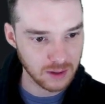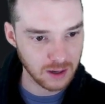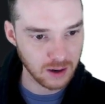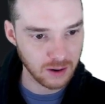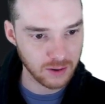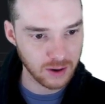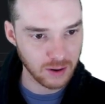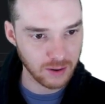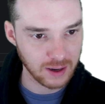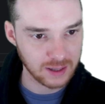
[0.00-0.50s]

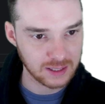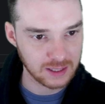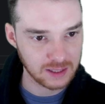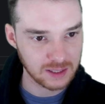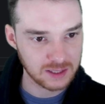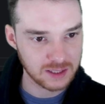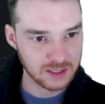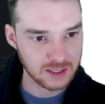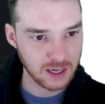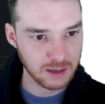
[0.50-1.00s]
Oh no, I think
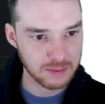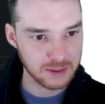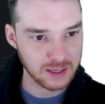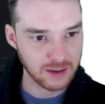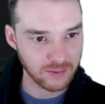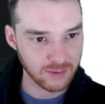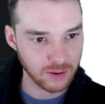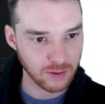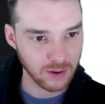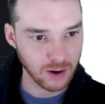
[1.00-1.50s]
this is gonna be
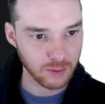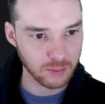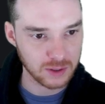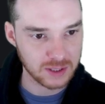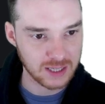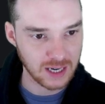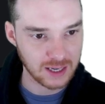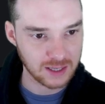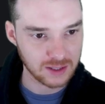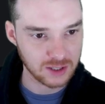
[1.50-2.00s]
different. Right, we're
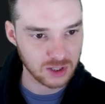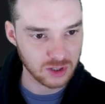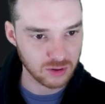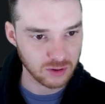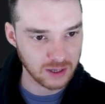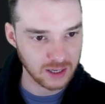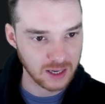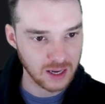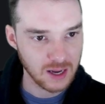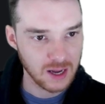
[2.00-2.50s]
setting the
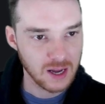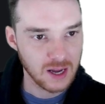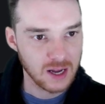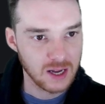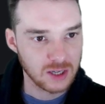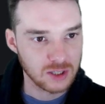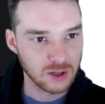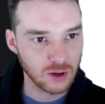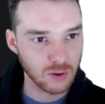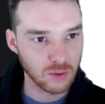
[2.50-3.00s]
streak.
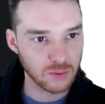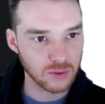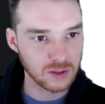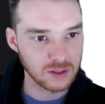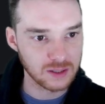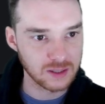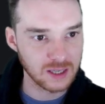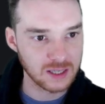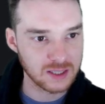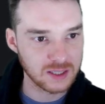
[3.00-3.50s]
So
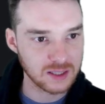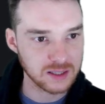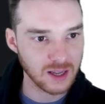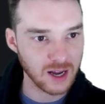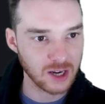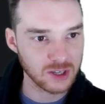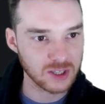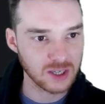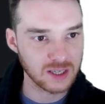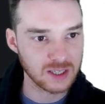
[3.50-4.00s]
this
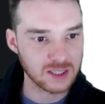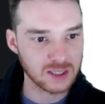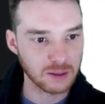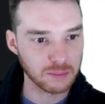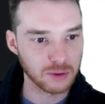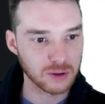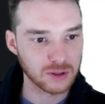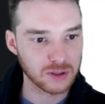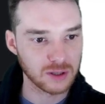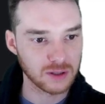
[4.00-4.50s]
logic is
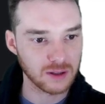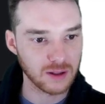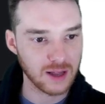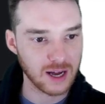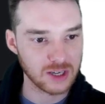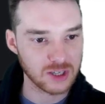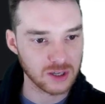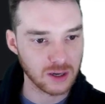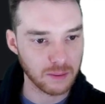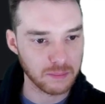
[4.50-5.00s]
similar to the
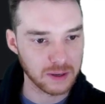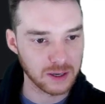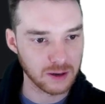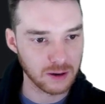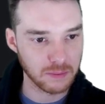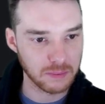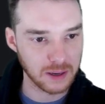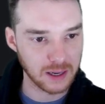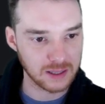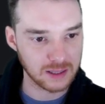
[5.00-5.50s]
logic up
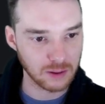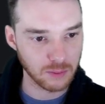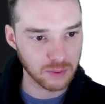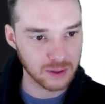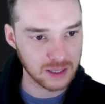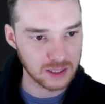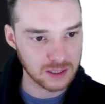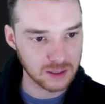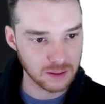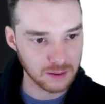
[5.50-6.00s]
here, but I think
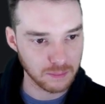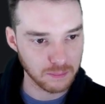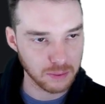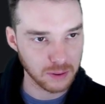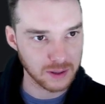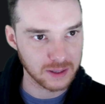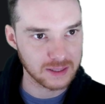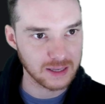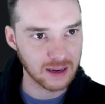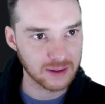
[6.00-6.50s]
we need to
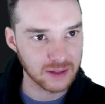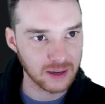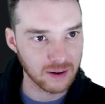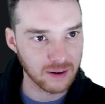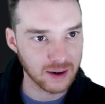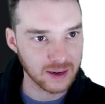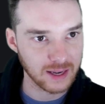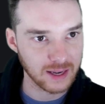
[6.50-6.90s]
put it down there.